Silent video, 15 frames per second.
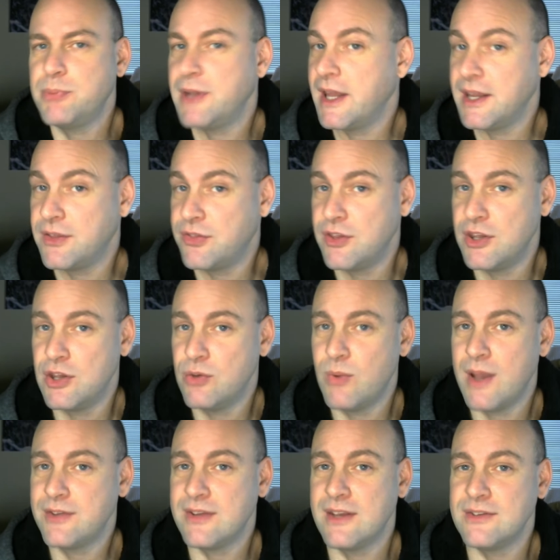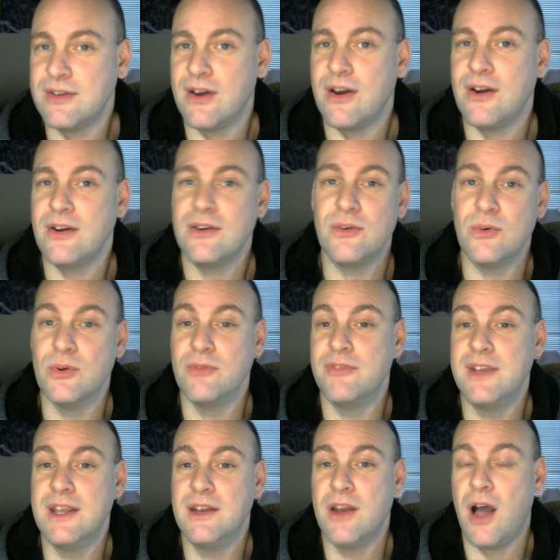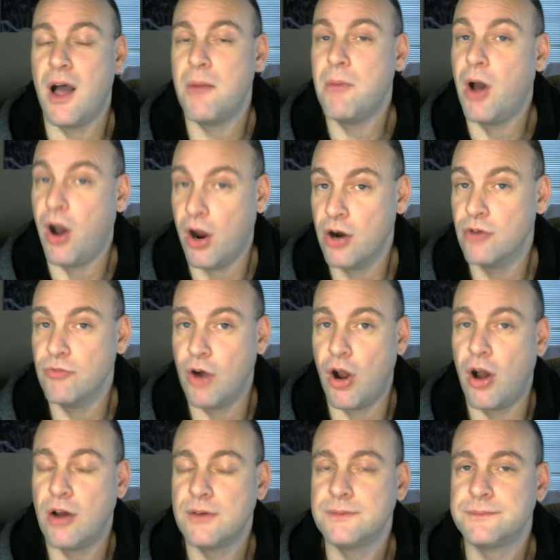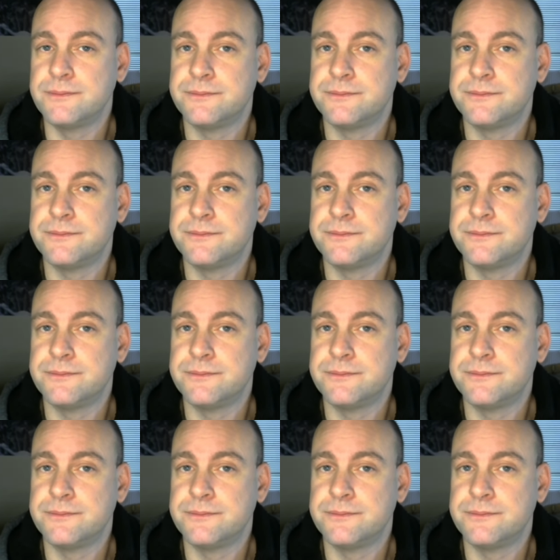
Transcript: like the USSR or Vietnam are wrong?